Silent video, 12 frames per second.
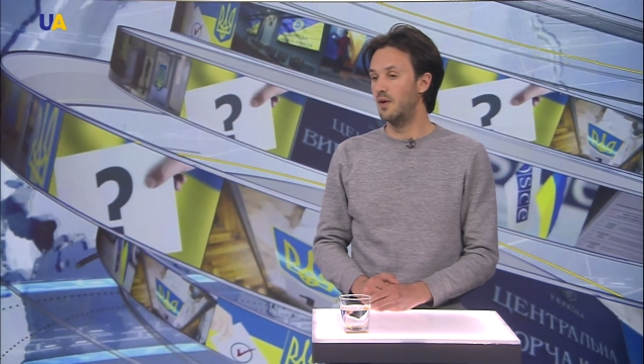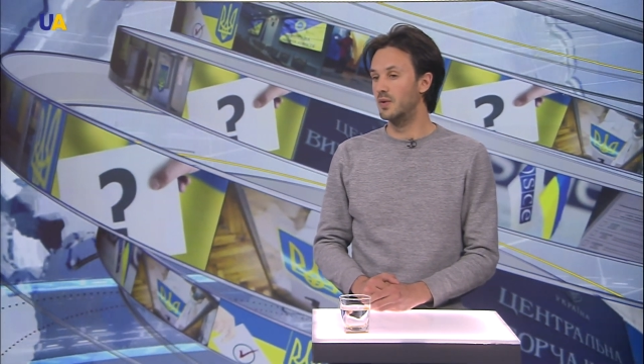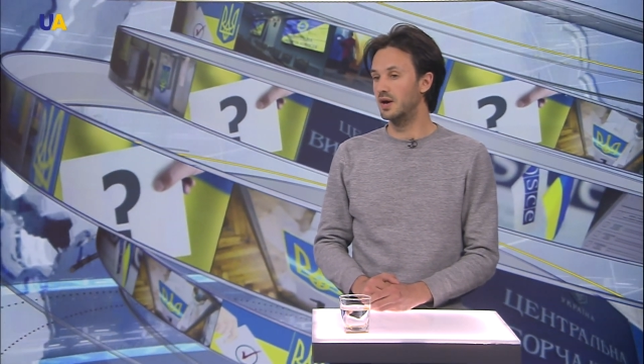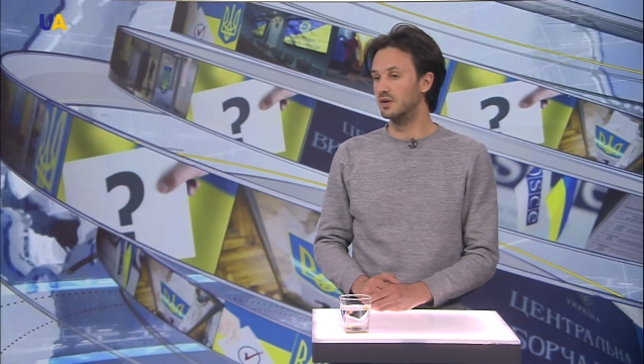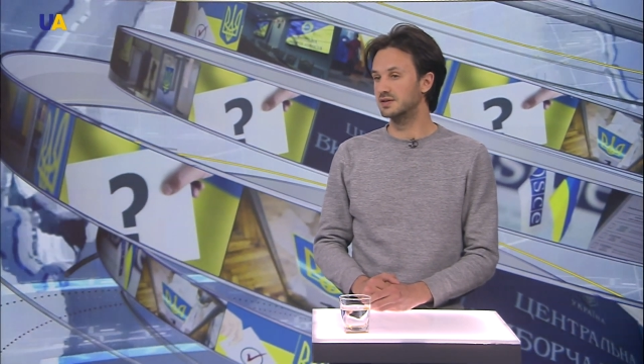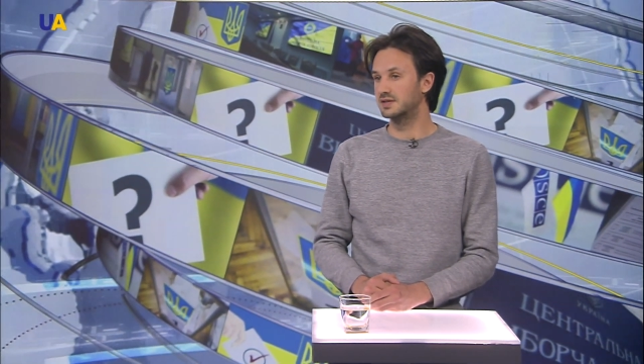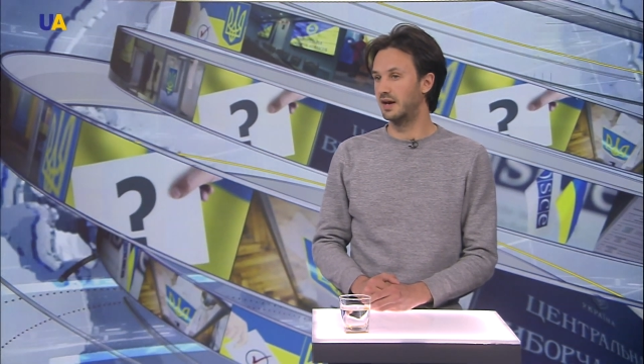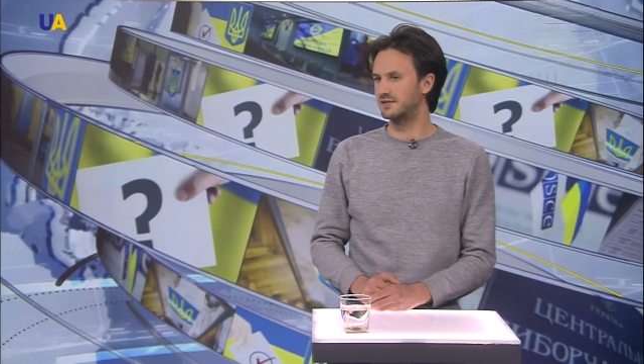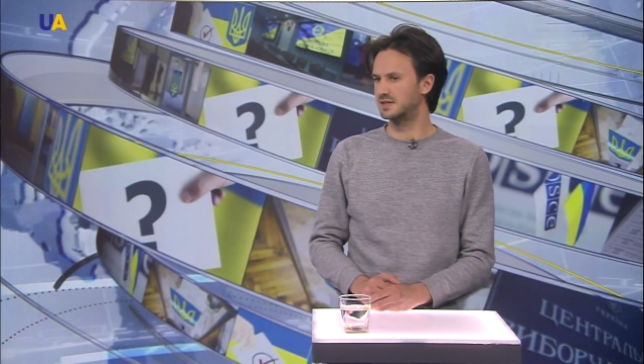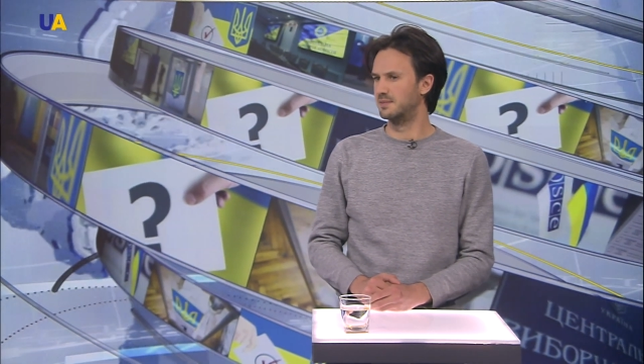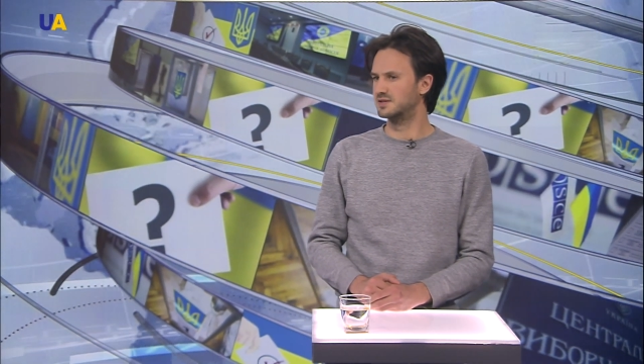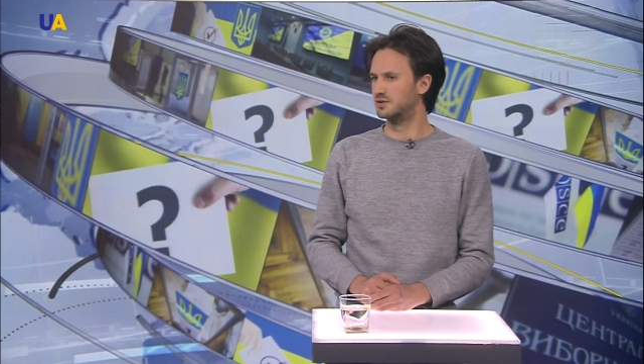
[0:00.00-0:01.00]
We also
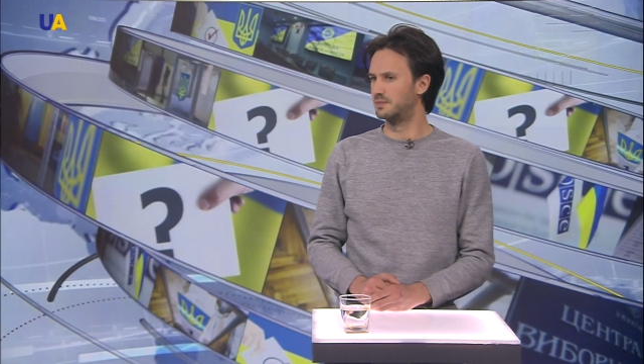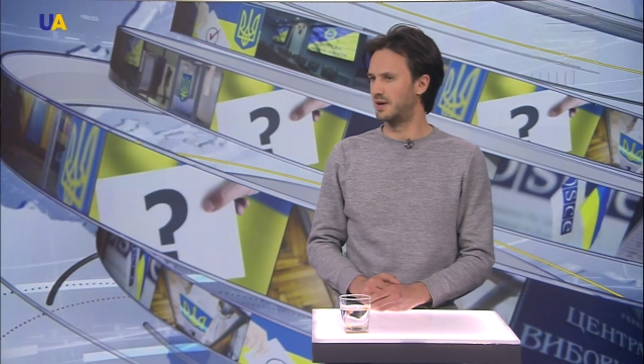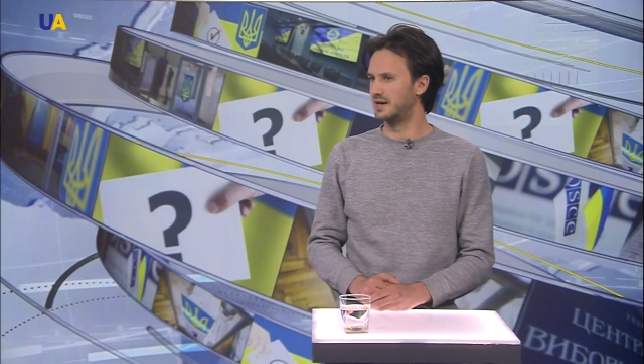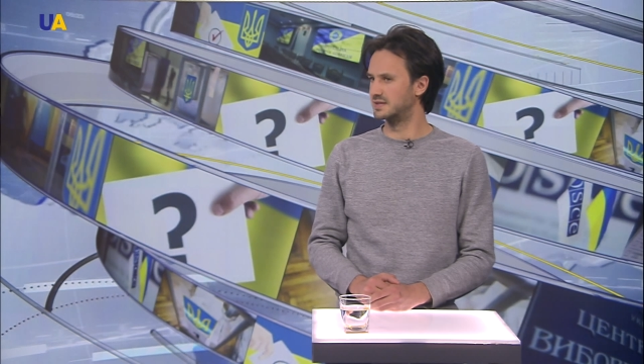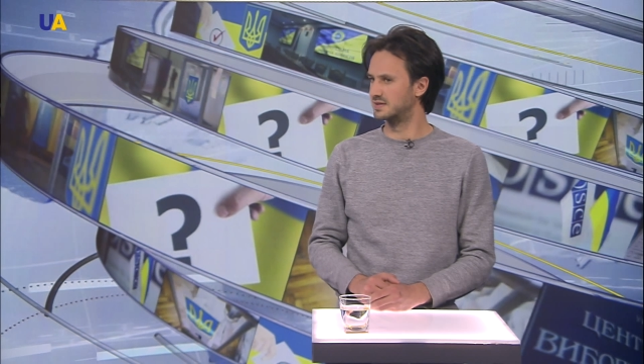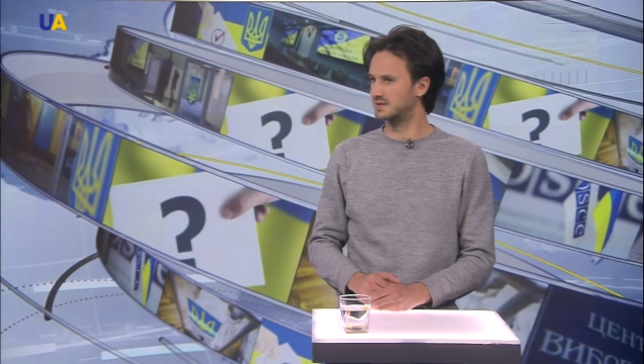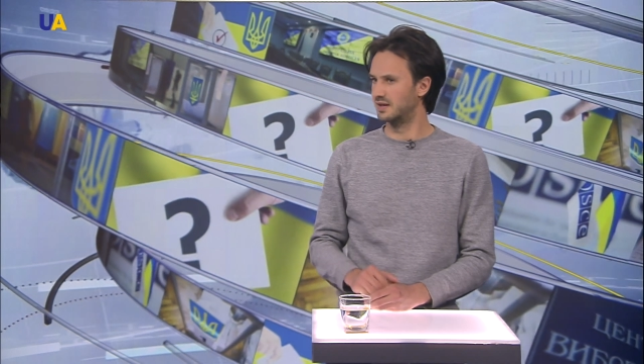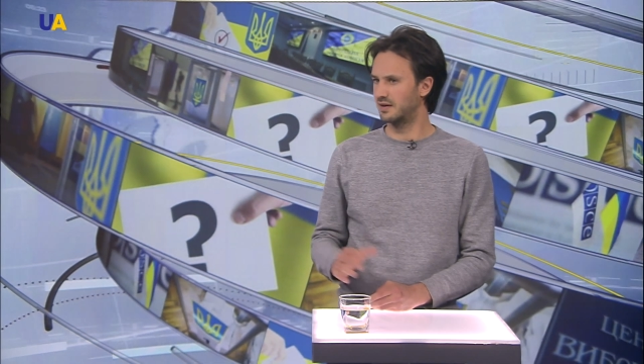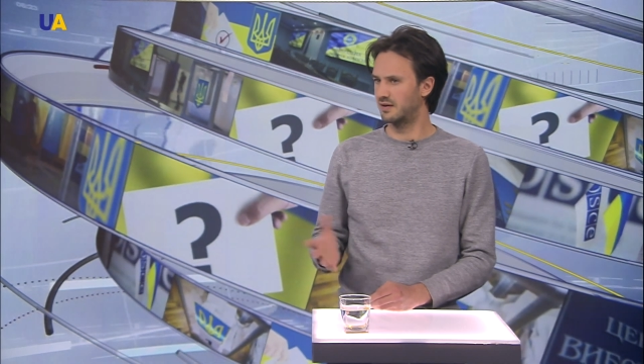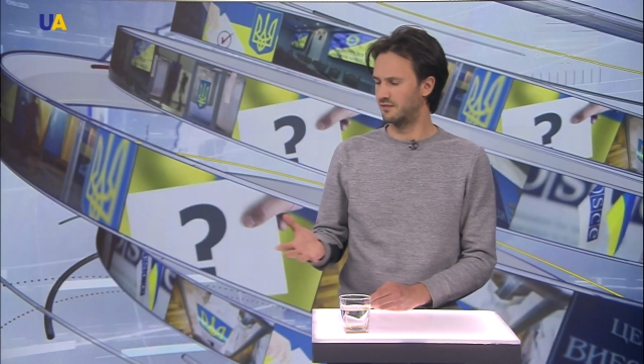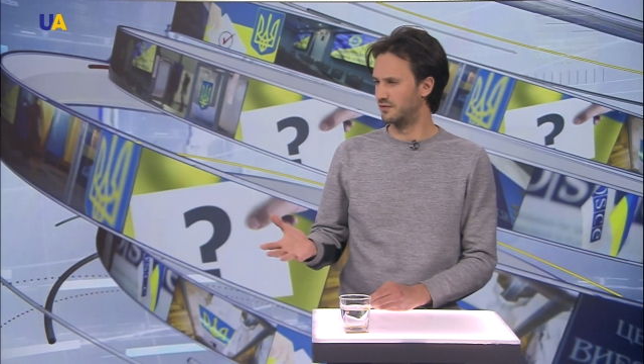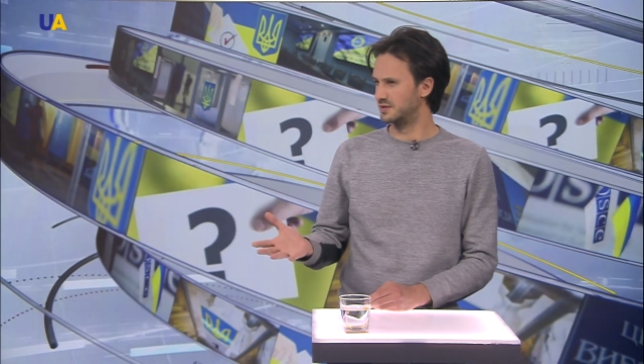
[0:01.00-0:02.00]
have some surprises,
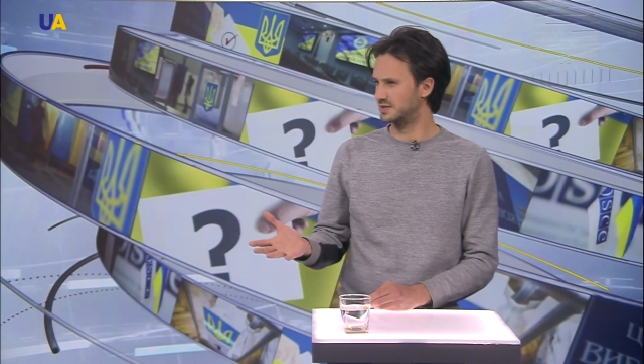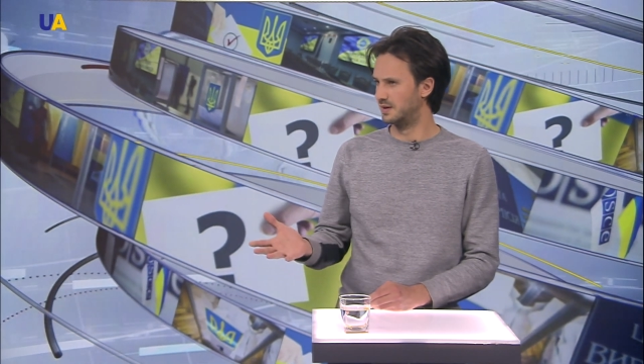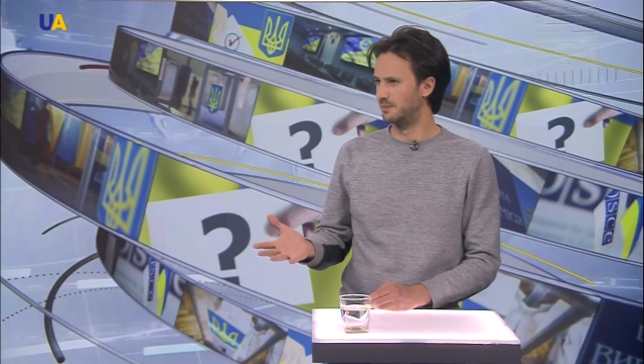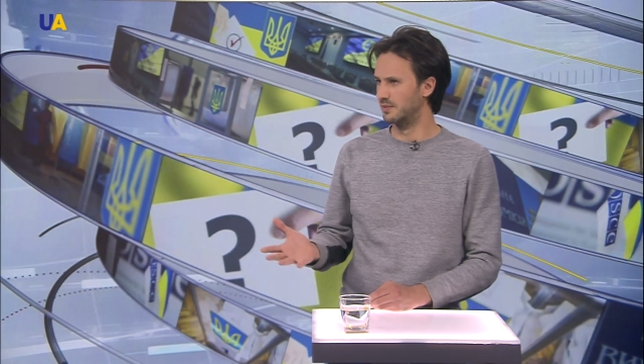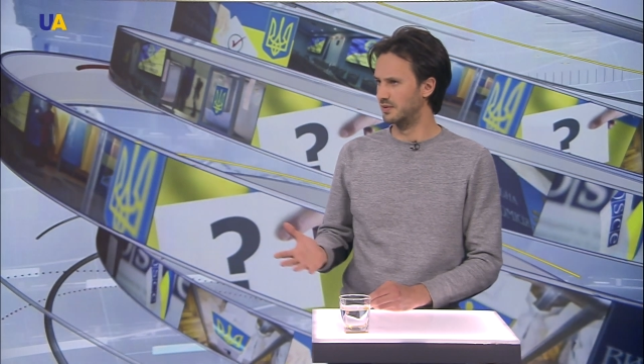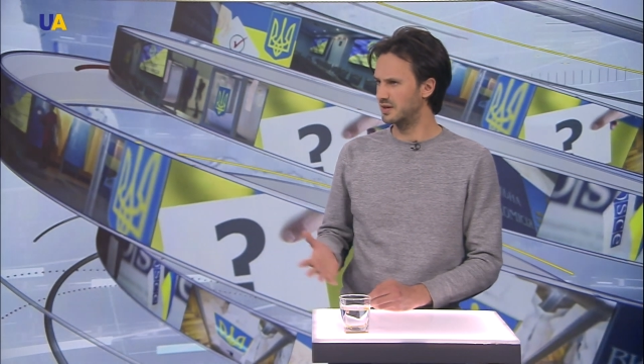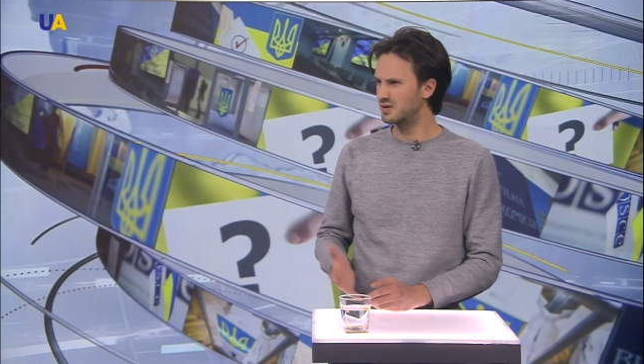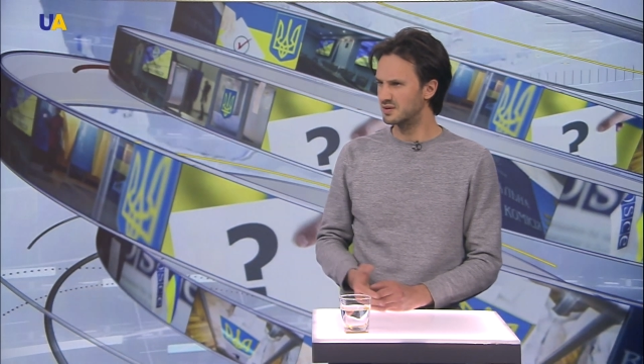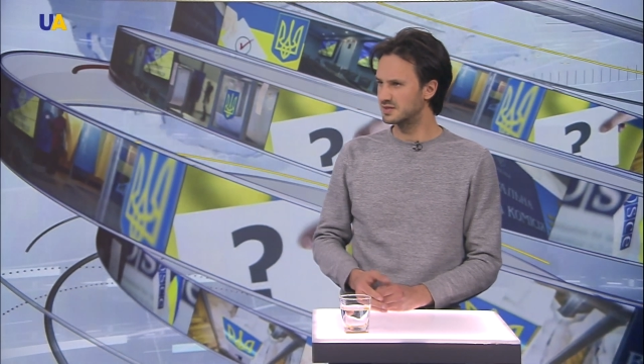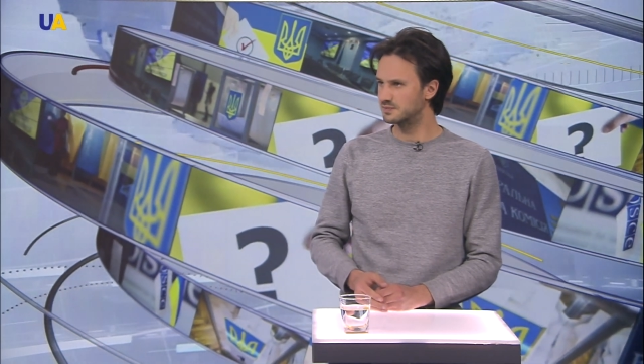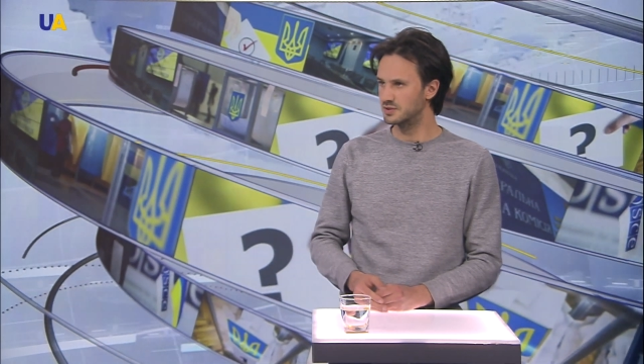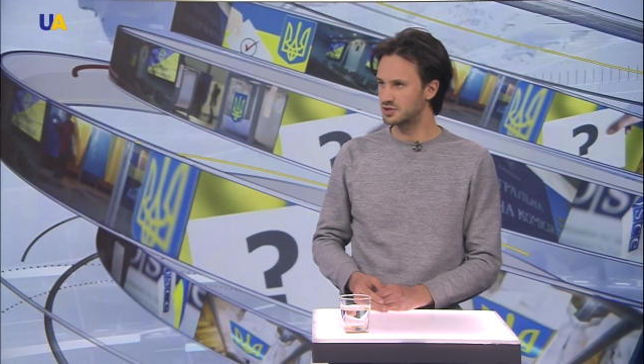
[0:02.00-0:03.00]
like, for example,
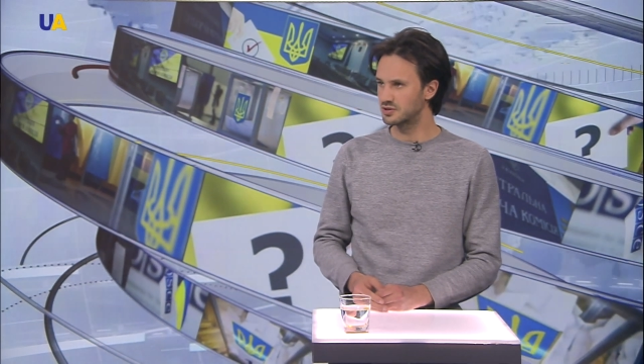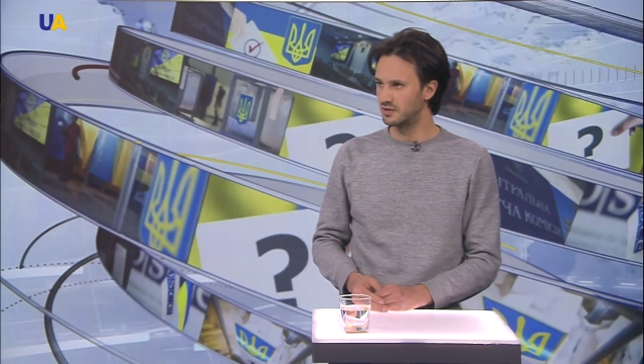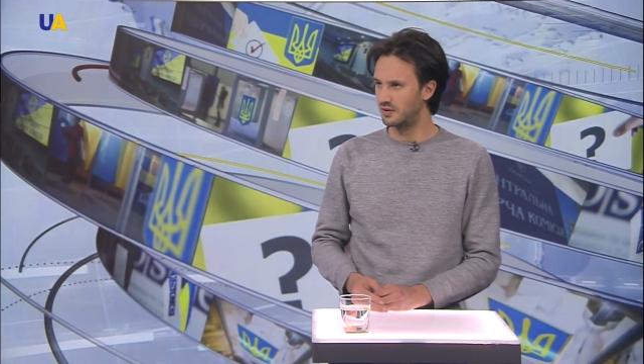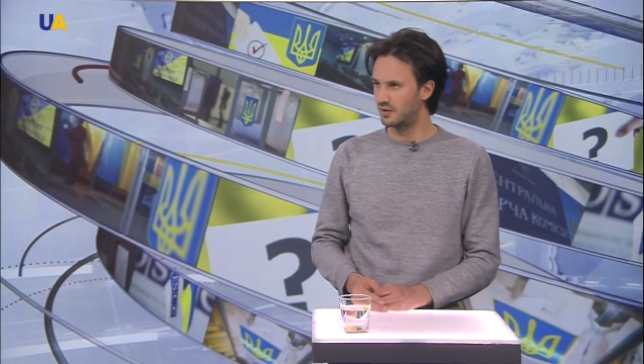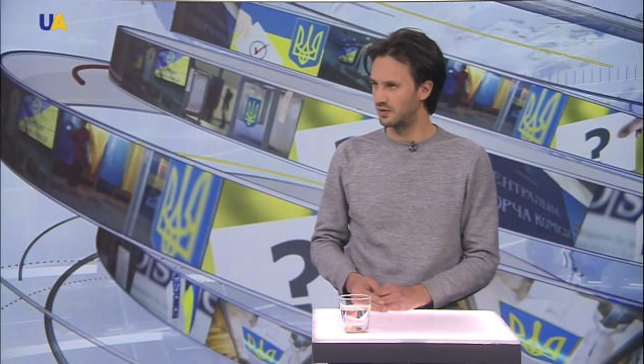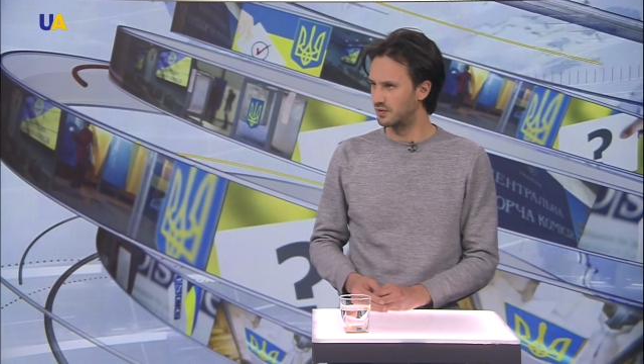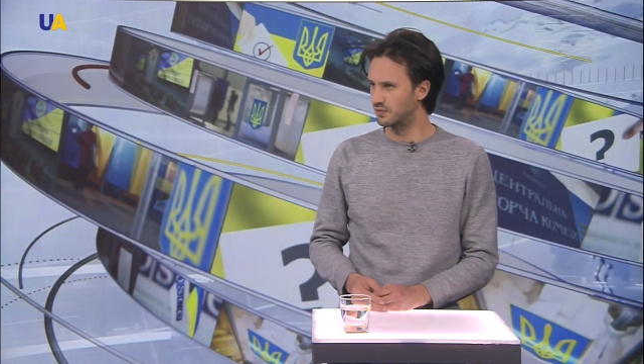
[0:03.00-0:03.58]
Ihor Smeshko,